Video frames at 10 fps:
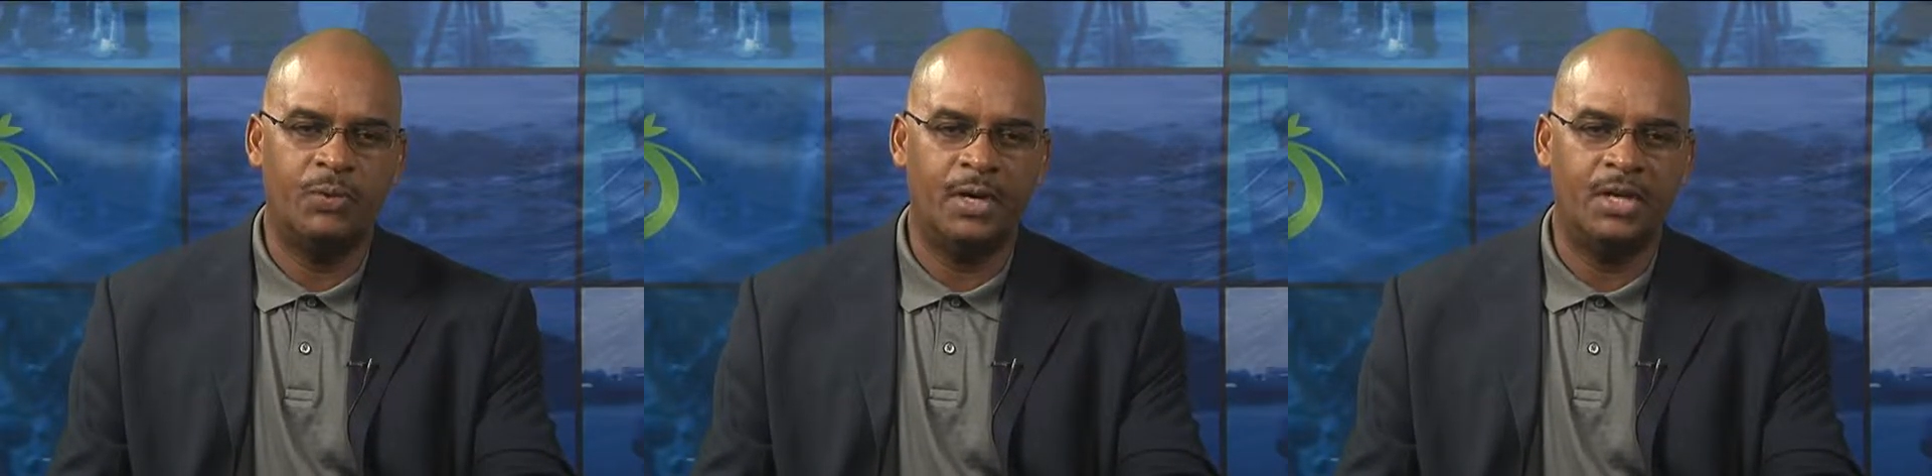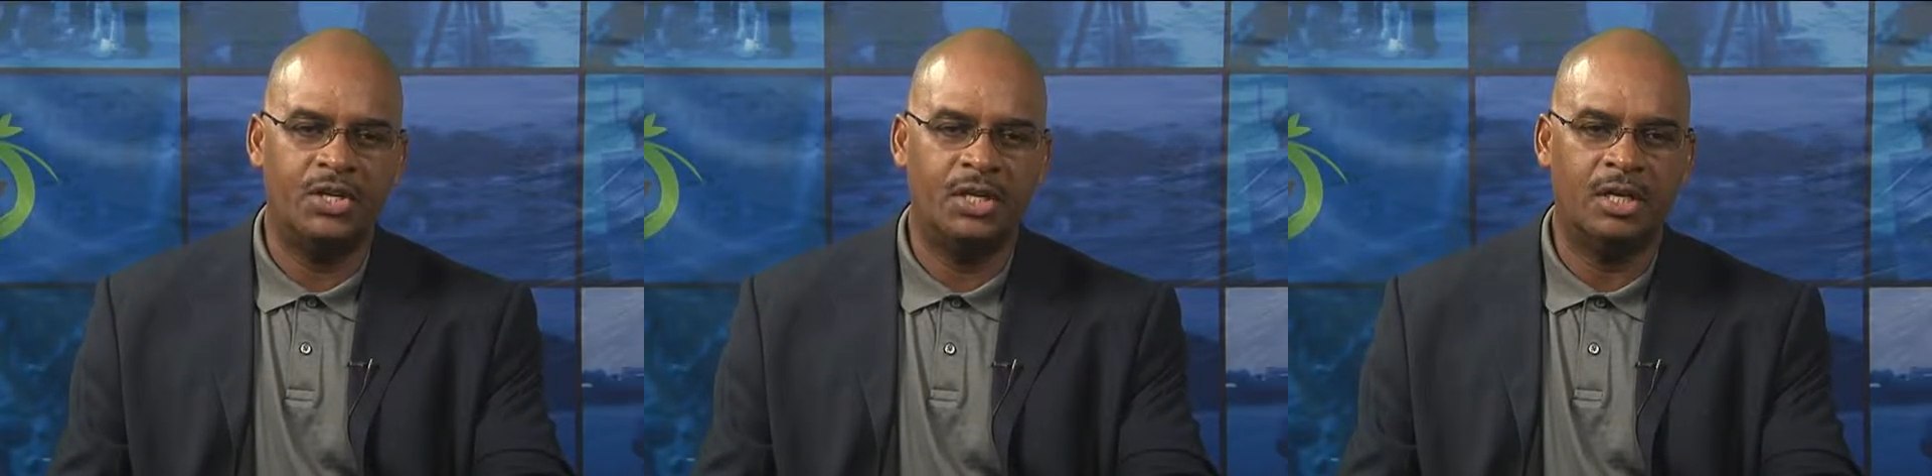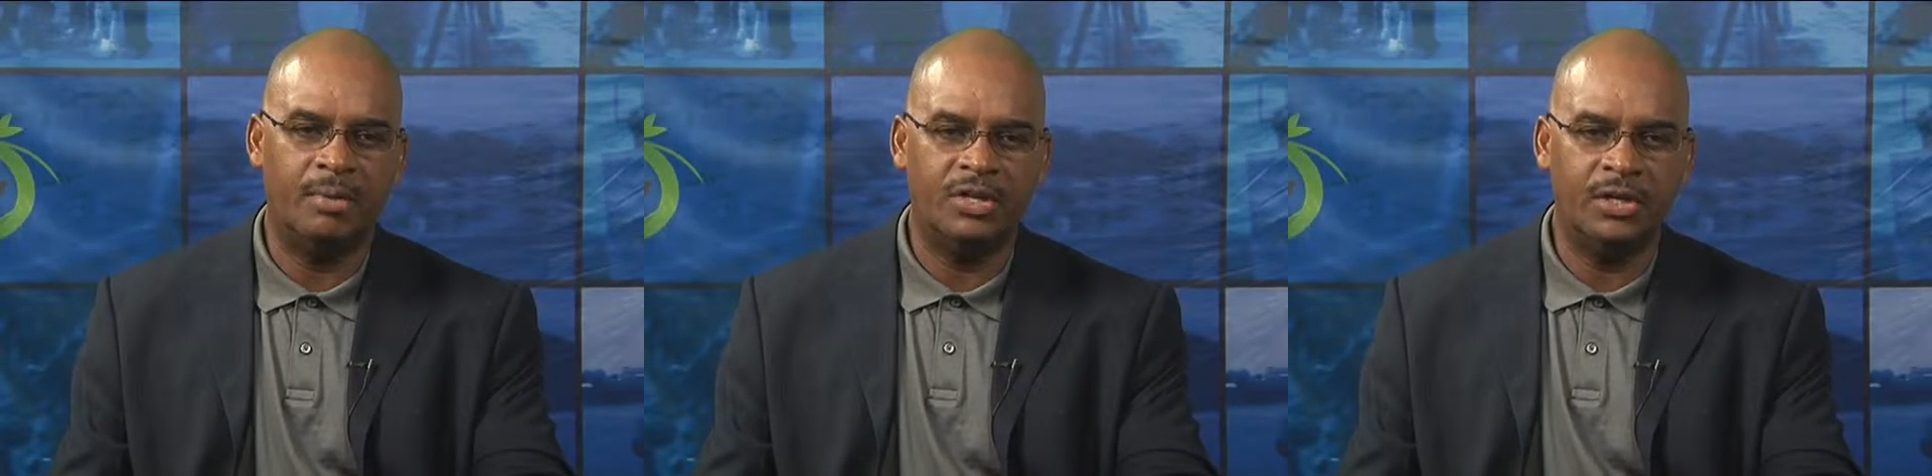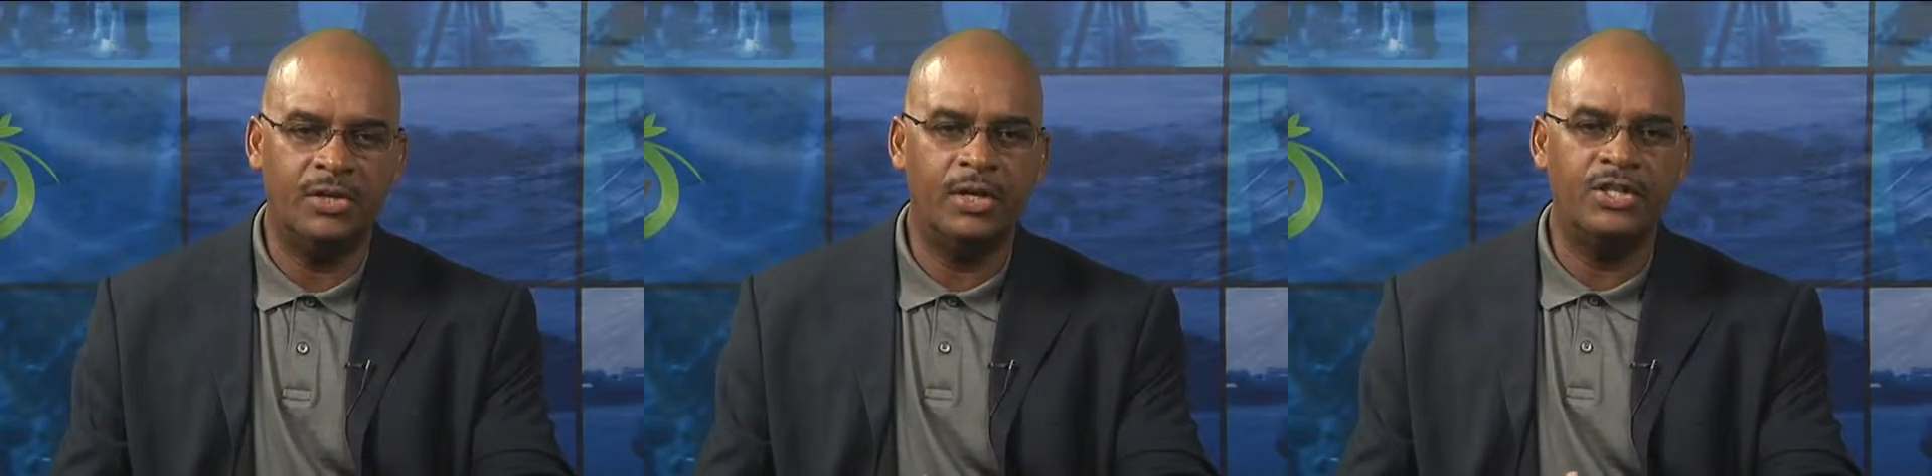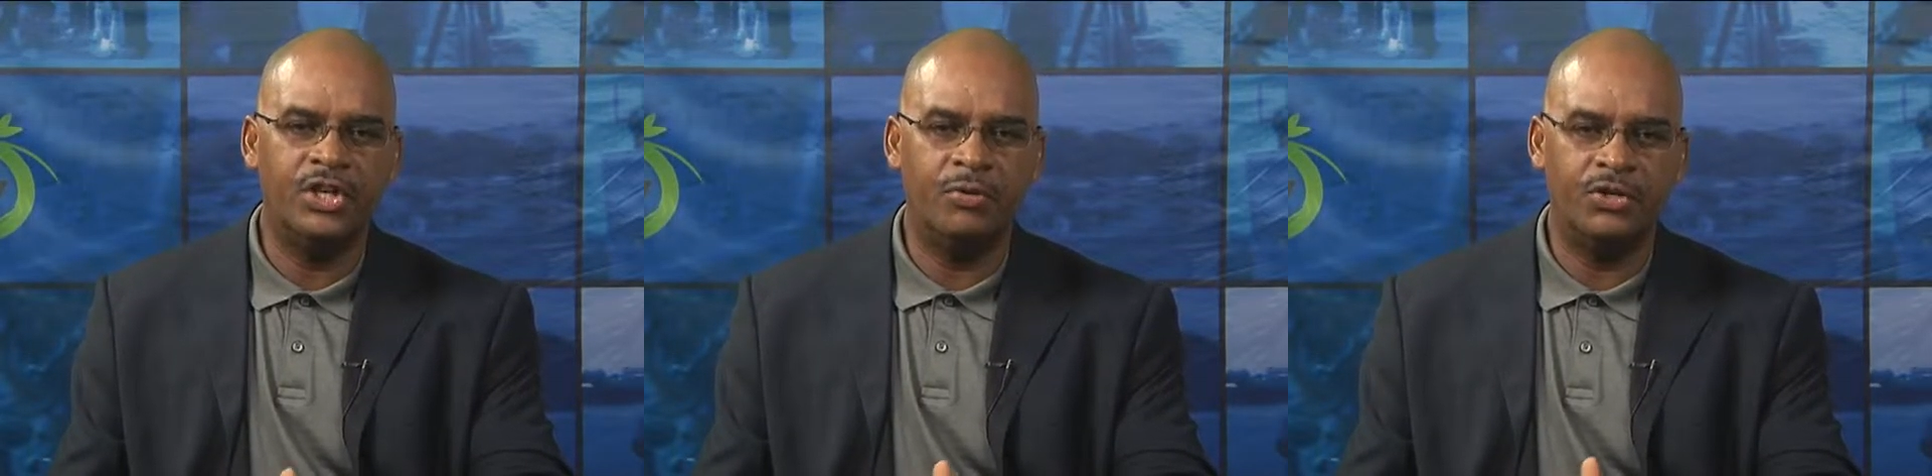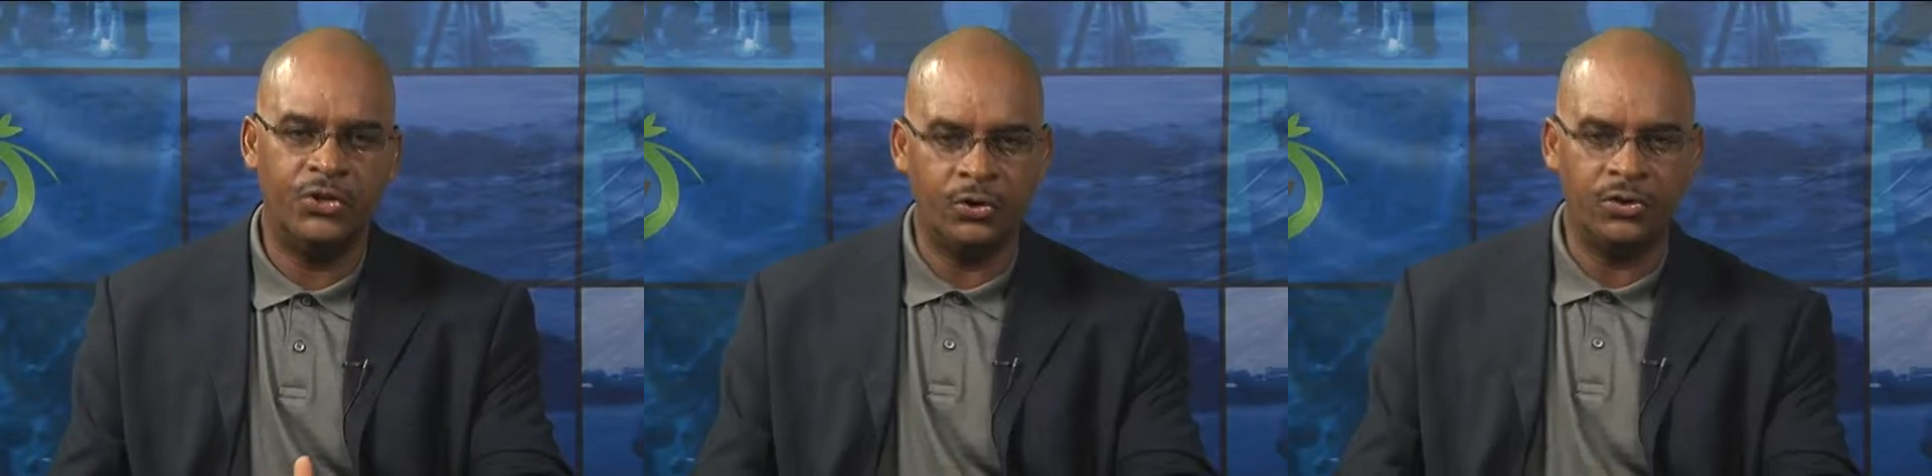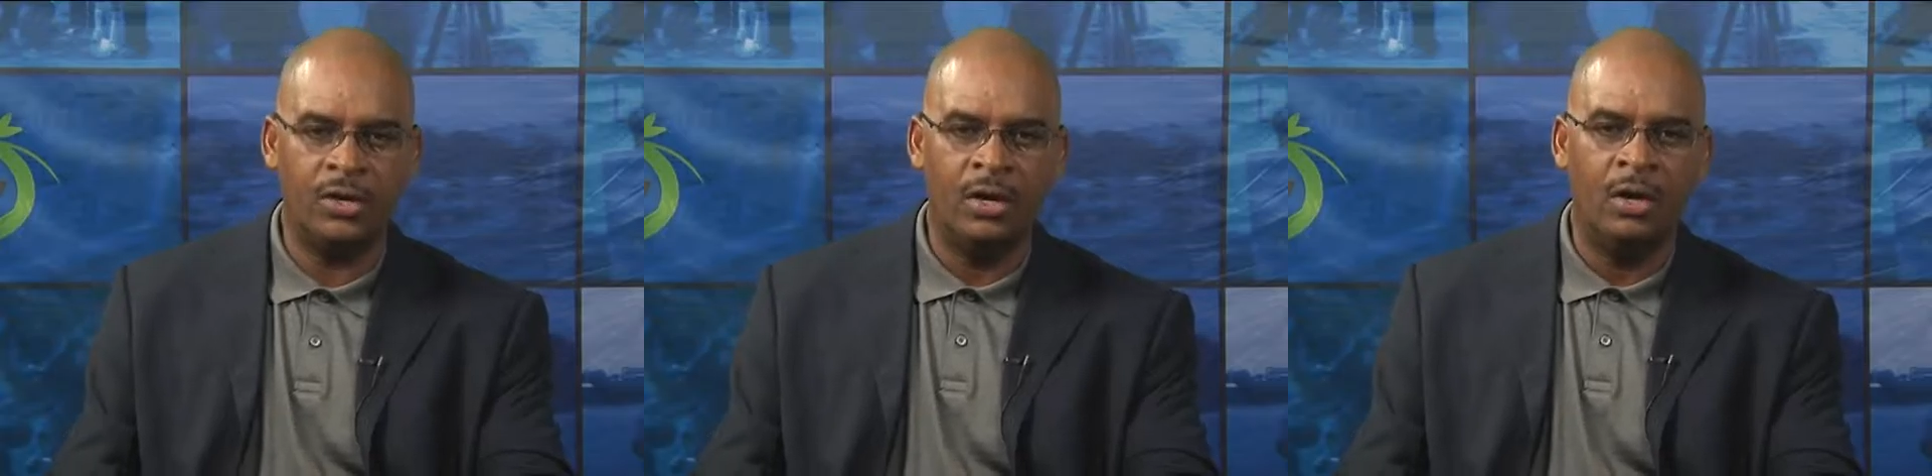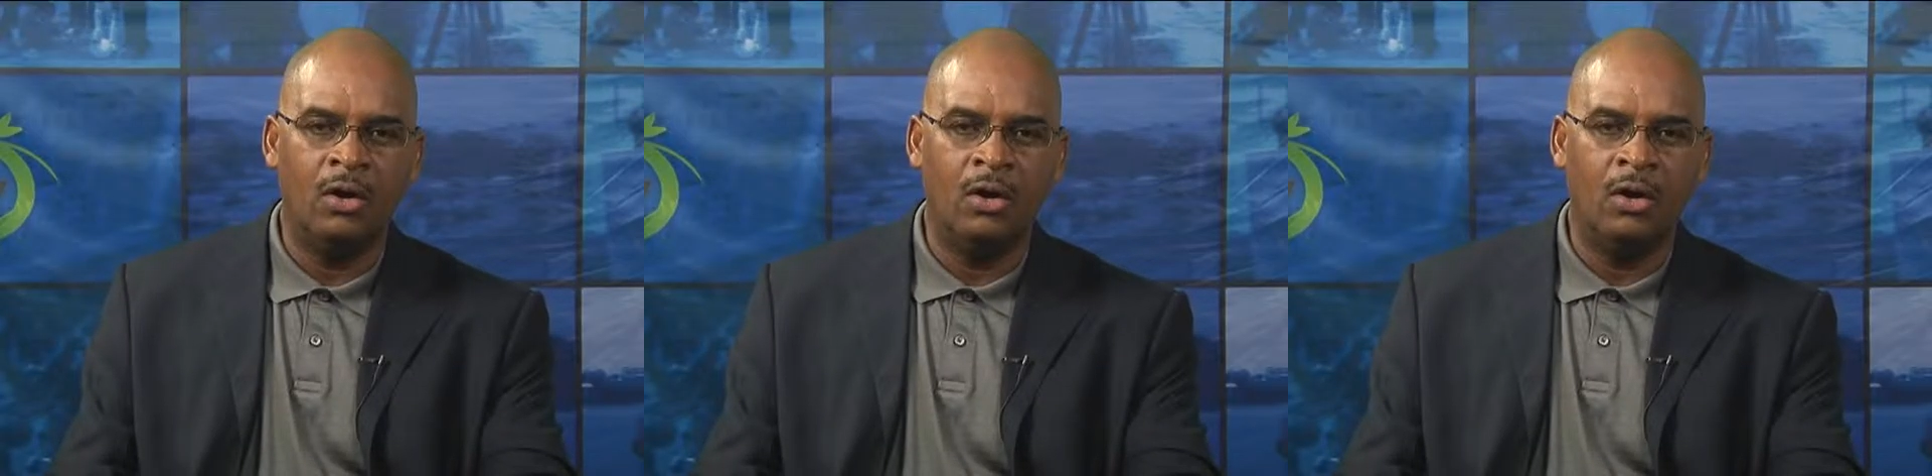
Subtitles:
Regulation Commission, Jerry George,